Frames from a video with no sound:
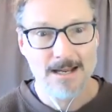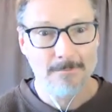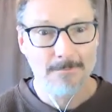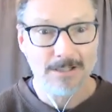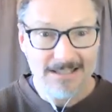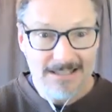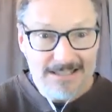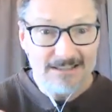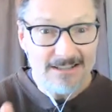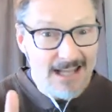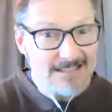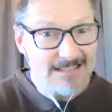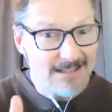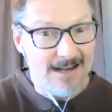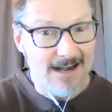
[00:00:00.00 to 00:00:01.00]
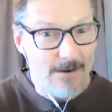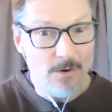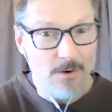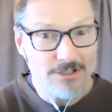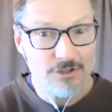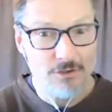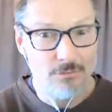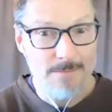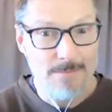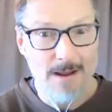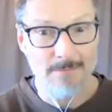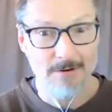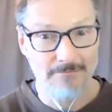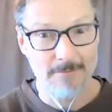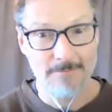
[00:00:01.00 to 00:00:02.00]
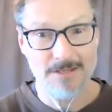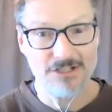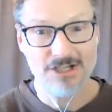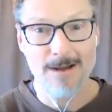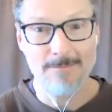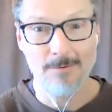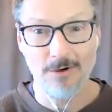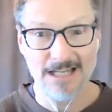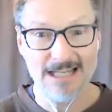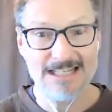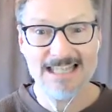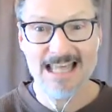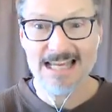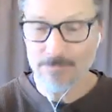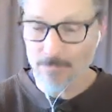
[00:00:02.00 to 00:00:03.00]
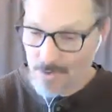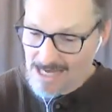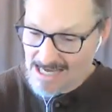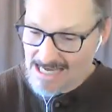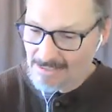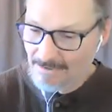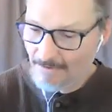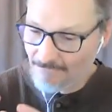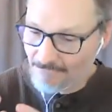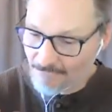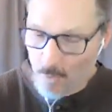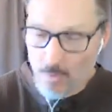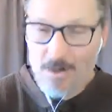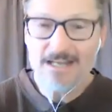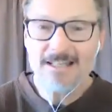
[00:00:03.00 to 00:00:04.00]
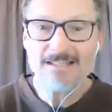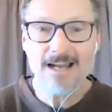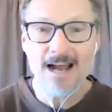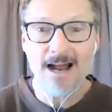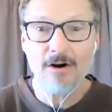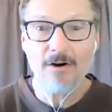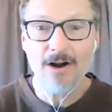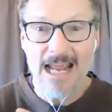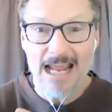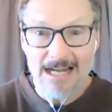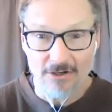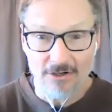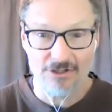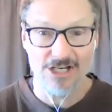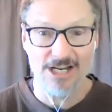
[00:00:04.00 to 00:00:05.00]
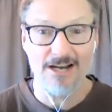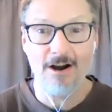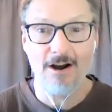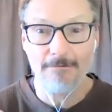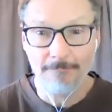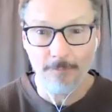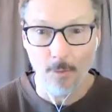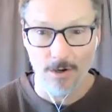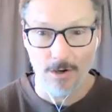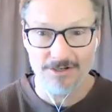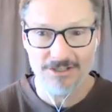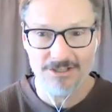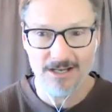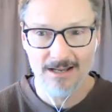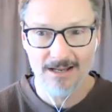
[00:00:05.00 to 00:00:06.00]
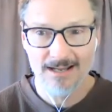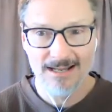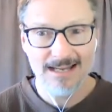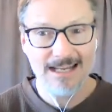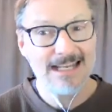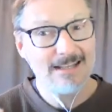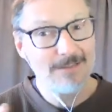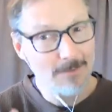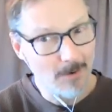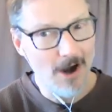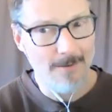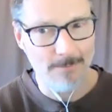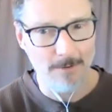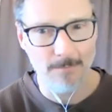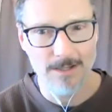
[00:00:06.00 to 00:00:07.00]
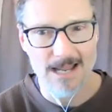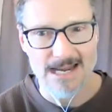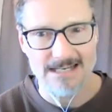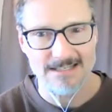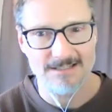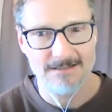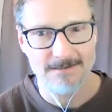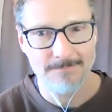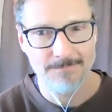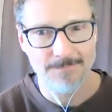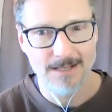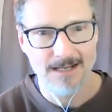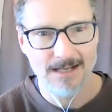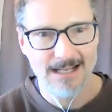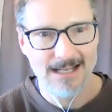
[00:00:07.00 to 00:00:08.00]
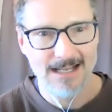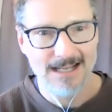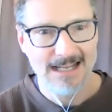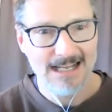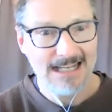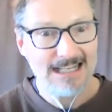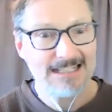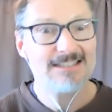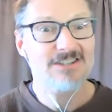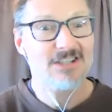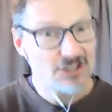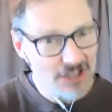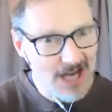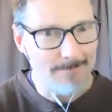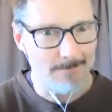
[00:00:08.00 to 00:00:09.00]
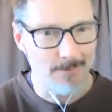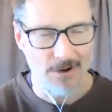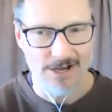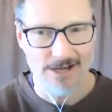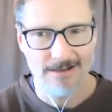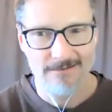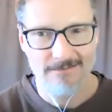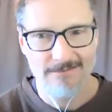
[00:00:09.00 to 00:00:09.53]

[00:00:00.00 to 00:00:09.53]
But this lesson that I want you to remember from the shot put is that we need to focus our energy and our force in the proper place. It's the shot put,